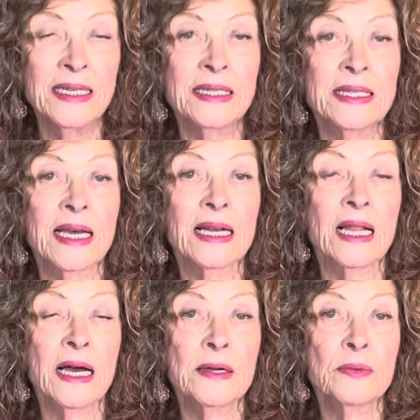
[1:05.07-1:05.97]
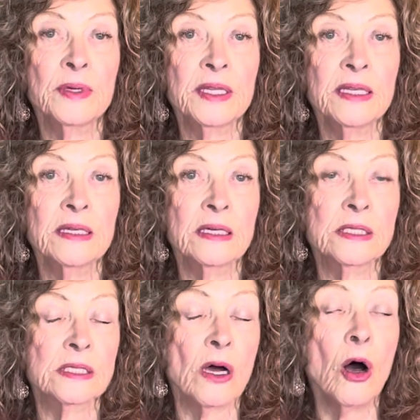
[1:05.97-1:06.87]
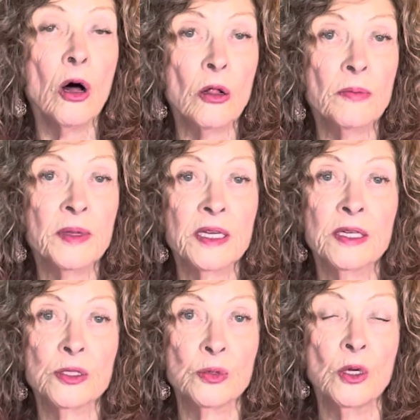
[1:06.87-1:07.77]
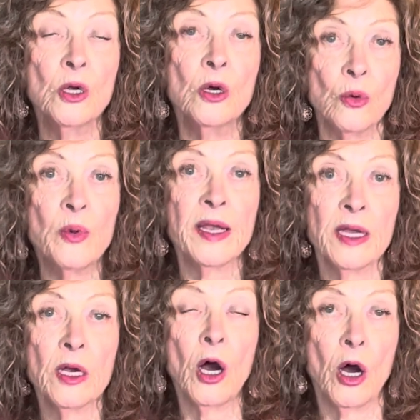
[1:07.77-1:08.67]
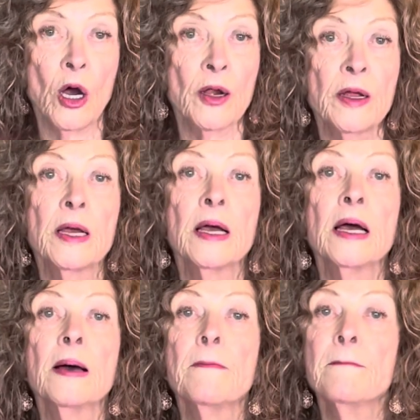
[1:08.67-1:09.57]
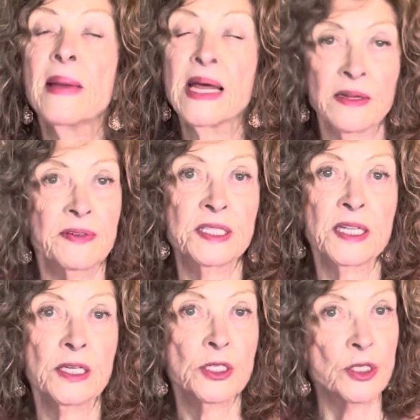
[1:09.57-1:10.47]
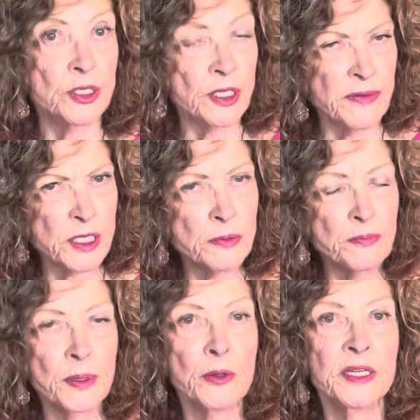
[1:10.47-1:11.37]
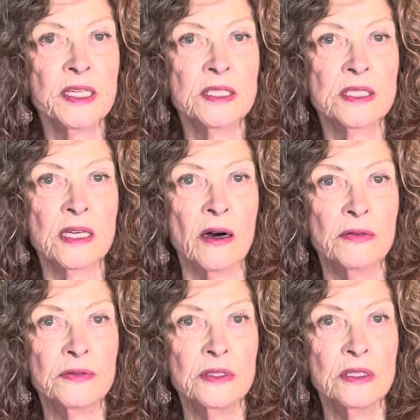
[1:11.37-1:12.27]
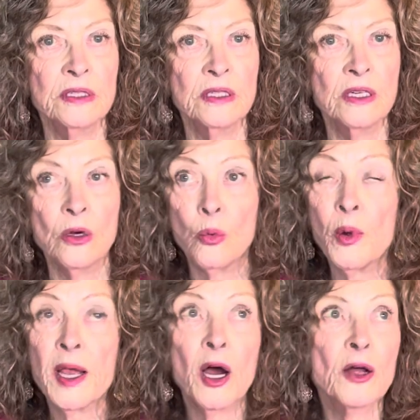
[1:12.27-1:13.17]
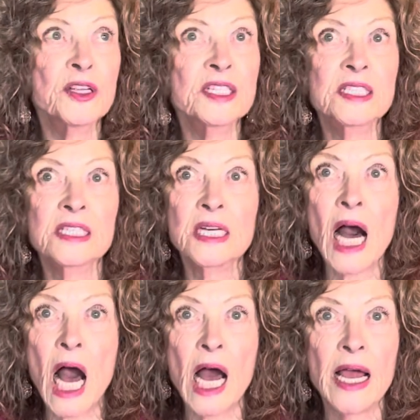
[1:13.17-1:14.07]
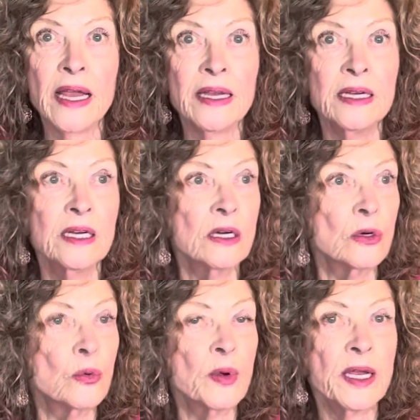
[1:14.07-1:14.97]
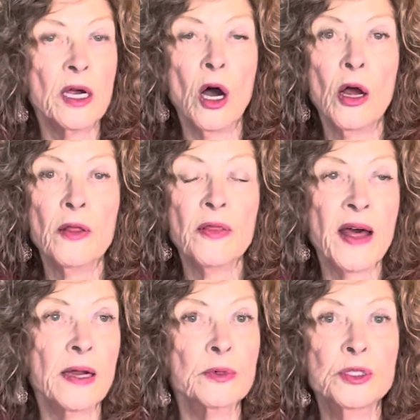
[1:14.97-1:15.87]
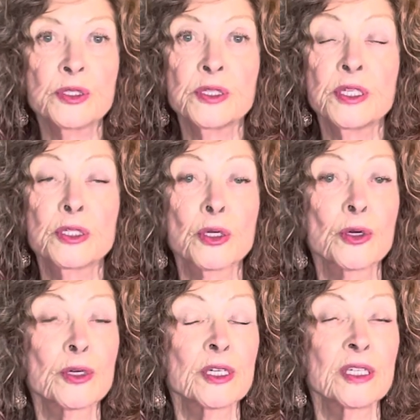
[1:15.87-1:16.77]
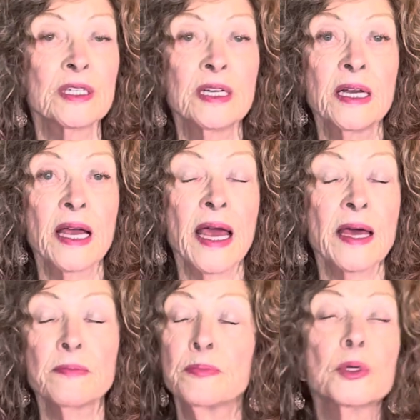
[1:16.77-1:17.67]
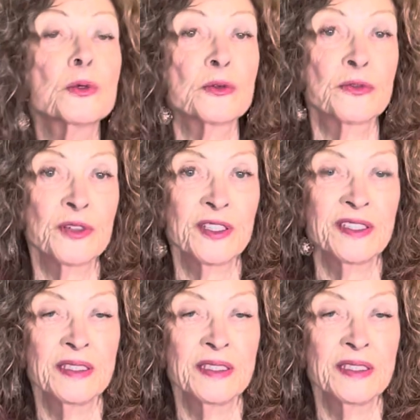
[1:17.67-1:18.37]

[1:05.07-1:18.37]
that lie within us all, because we are manifestations of Spirit itself. We are the sky. We are that which is eternal and beautiful,